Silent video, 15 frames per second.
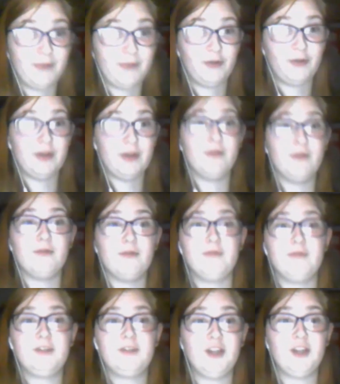before you all
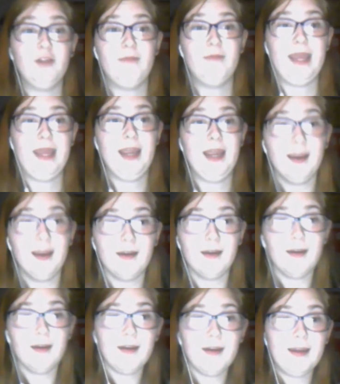shoot me.
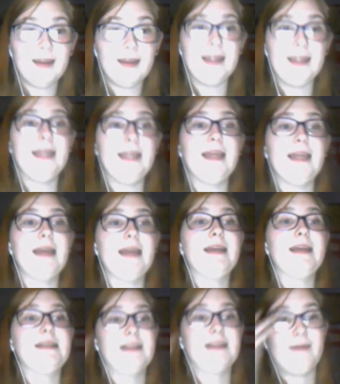He
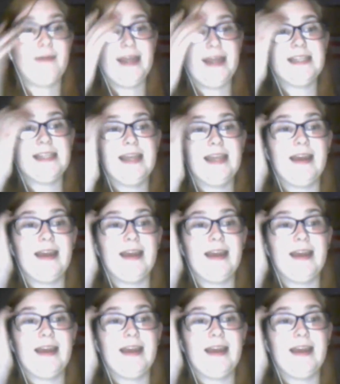is amazing